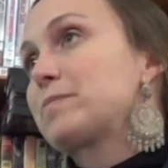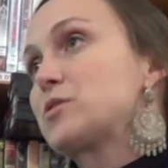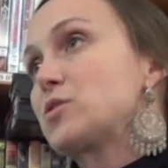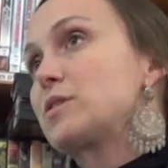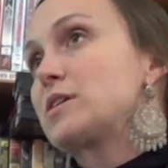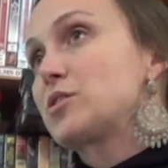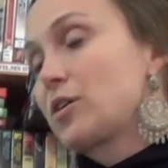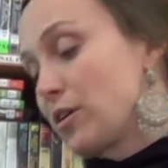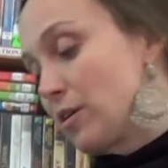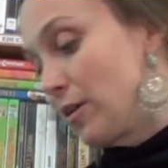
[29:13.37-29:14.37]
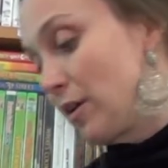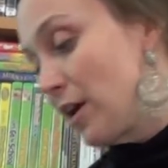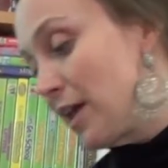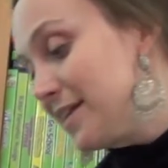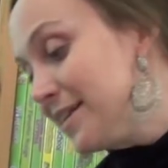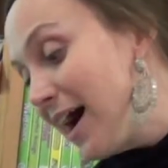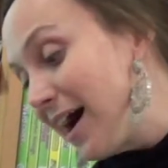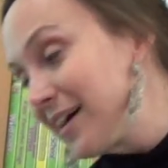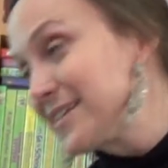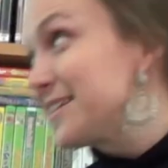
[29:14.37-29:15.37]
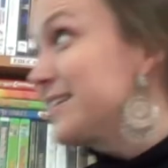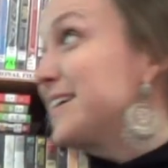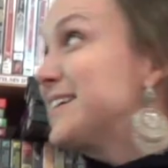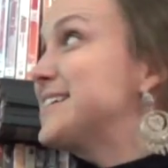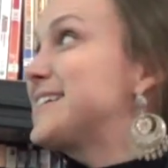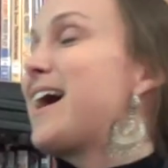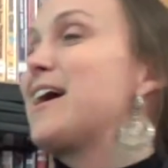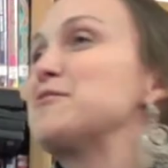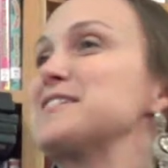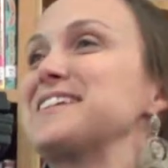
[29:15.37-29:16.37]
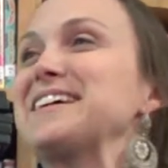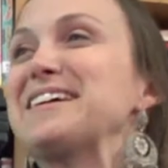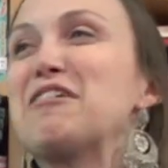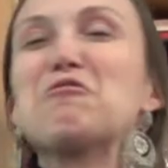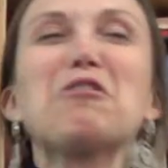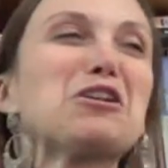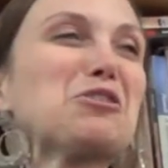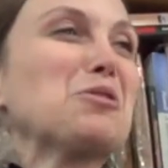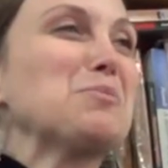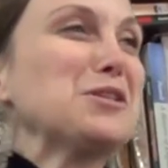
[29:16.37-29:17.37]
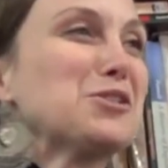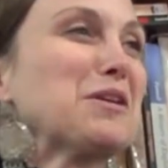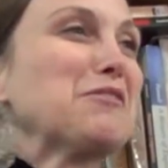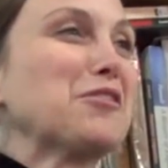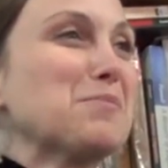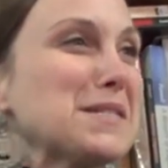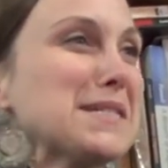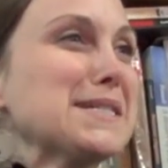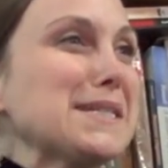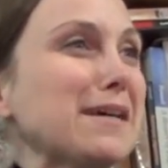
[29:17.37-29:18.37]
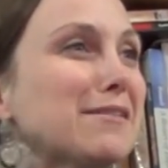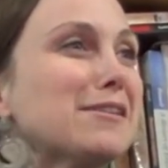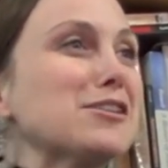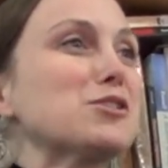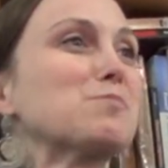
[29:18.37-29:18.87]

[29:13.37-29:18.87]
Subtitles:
So these are not the entirety of what you would be doing for business English,